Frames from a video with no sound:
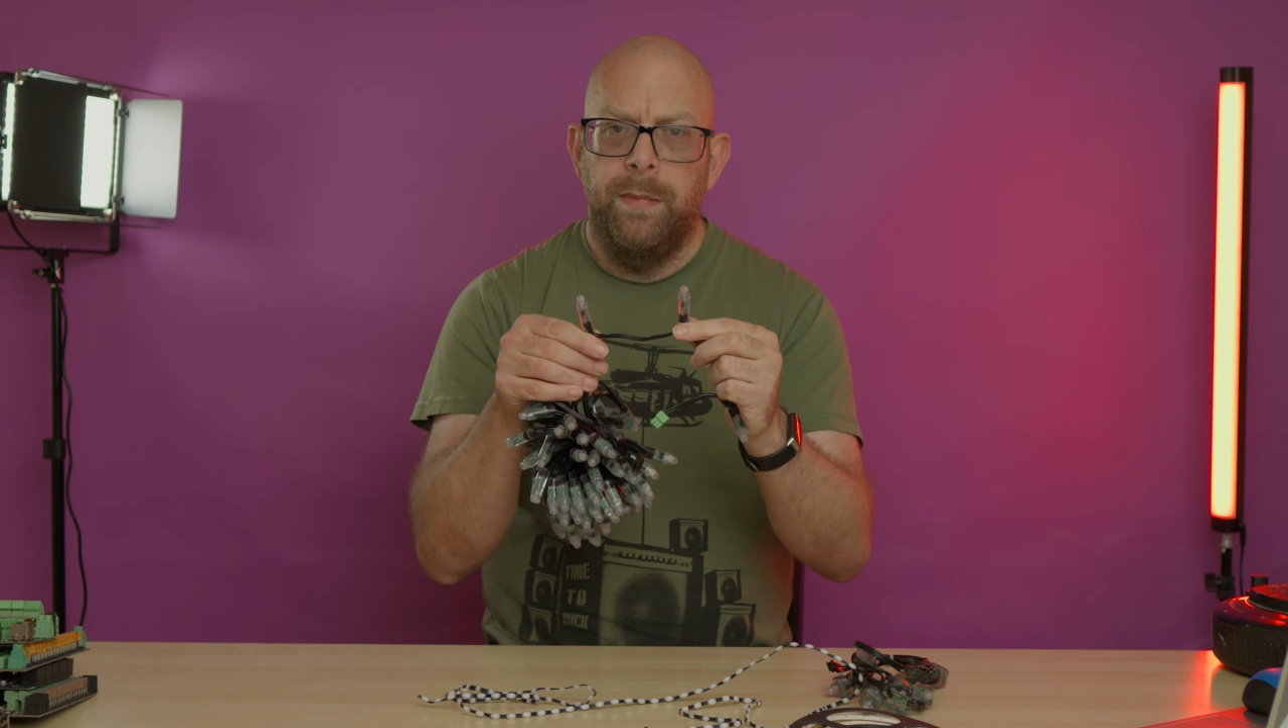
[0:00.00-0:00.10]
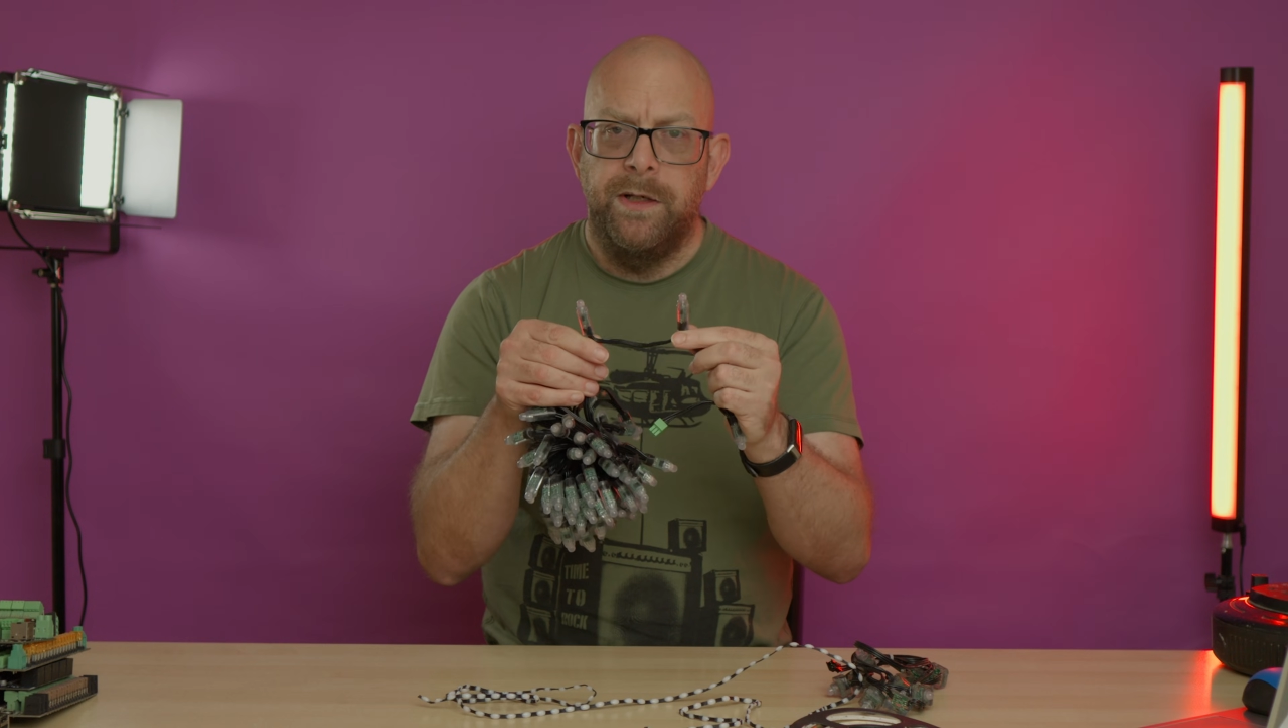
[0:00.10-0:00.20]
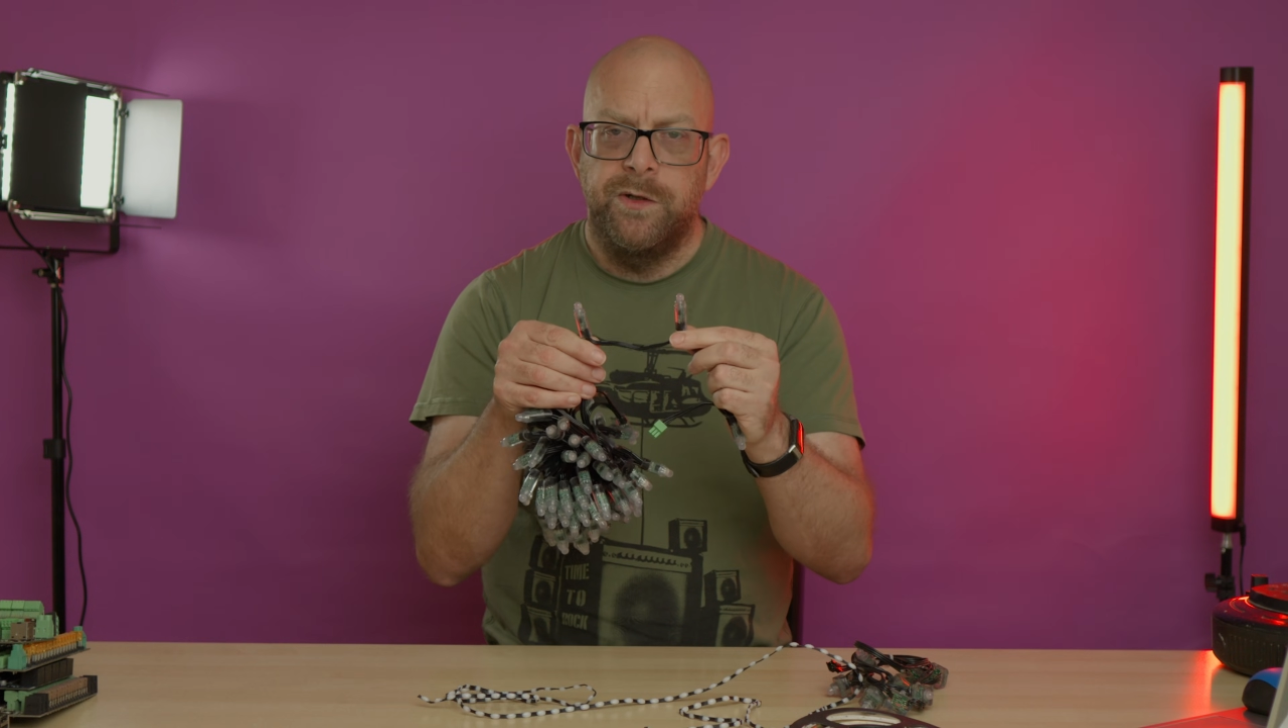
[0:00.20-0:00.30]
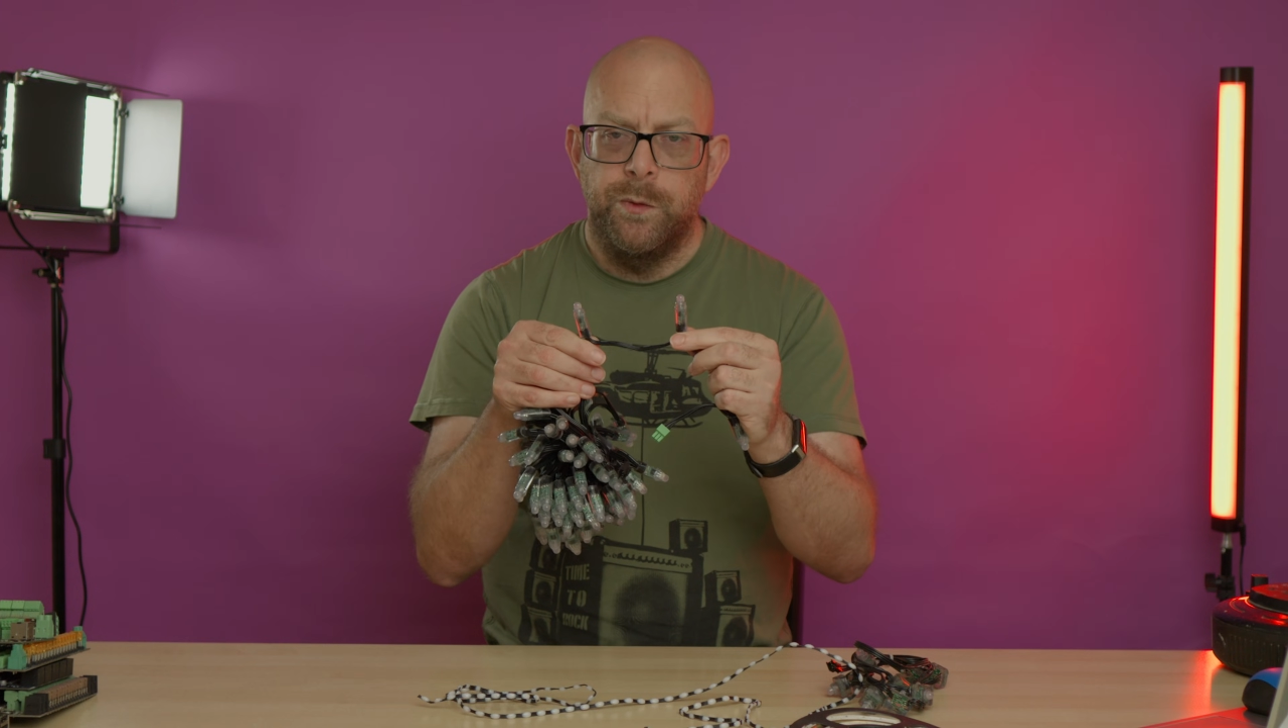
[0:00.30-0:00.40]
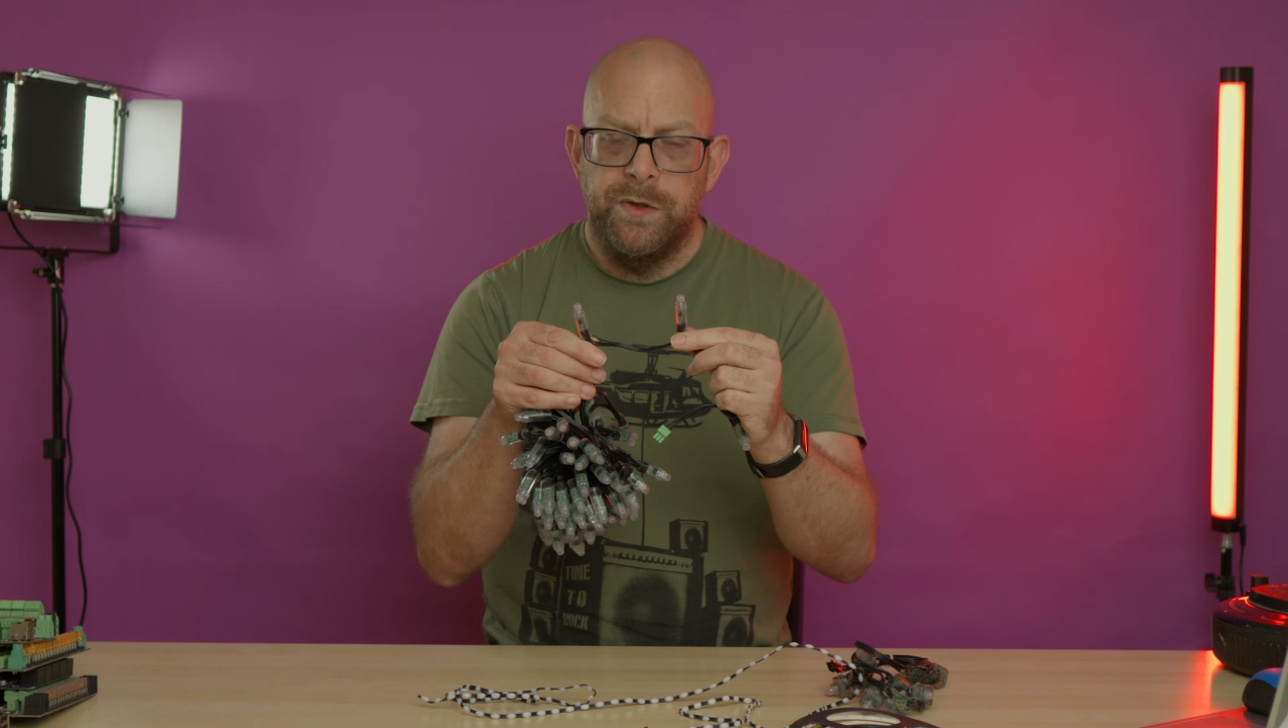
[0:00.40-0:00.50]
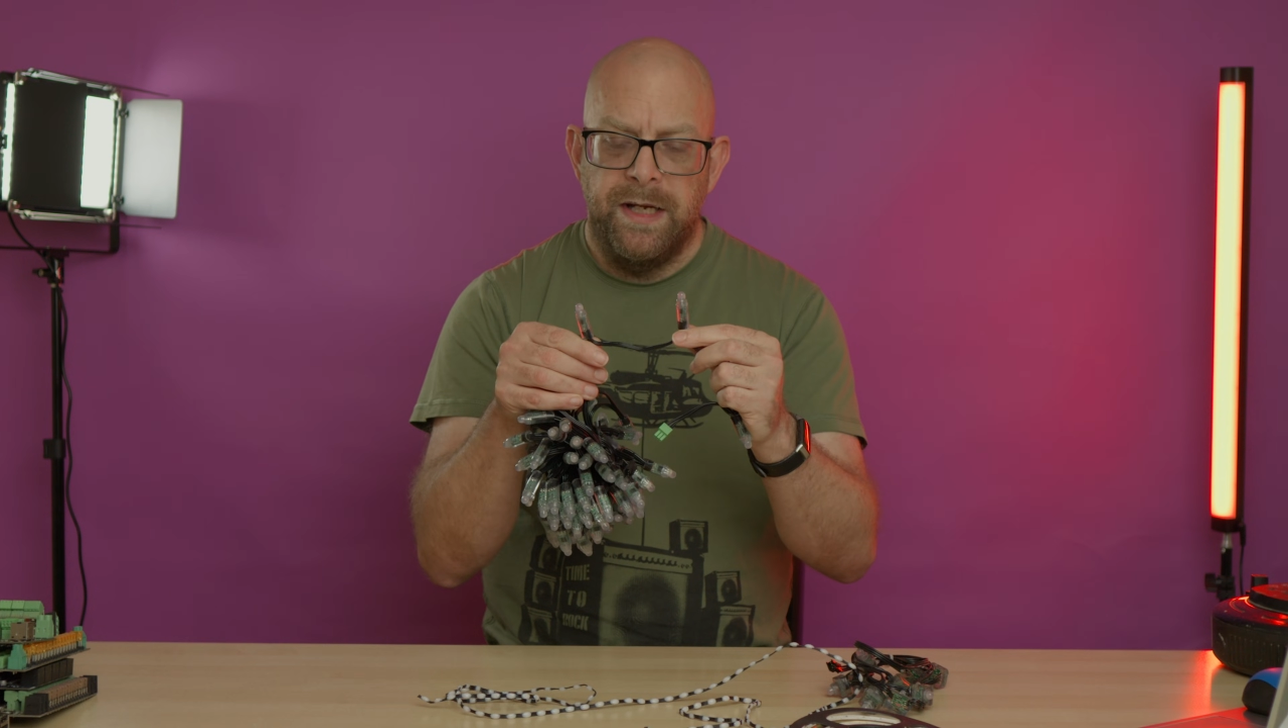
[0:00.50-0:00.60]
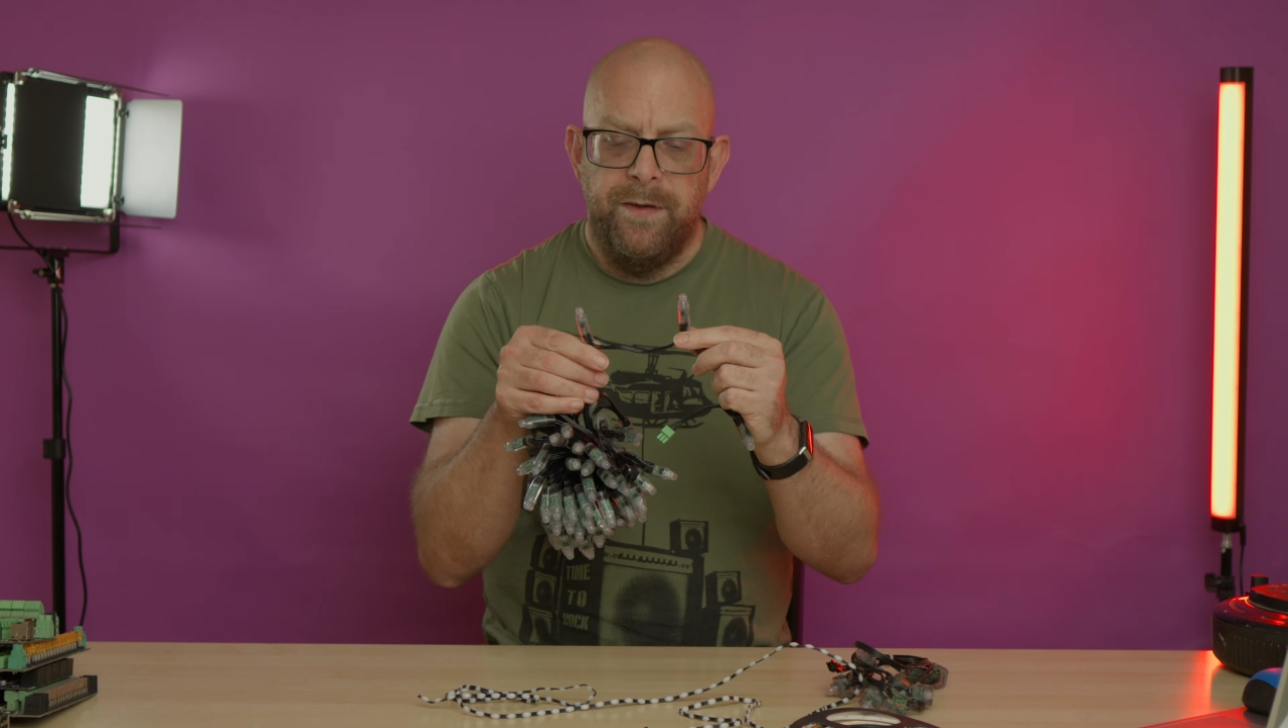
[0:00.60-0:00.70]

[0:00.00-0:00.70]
pixels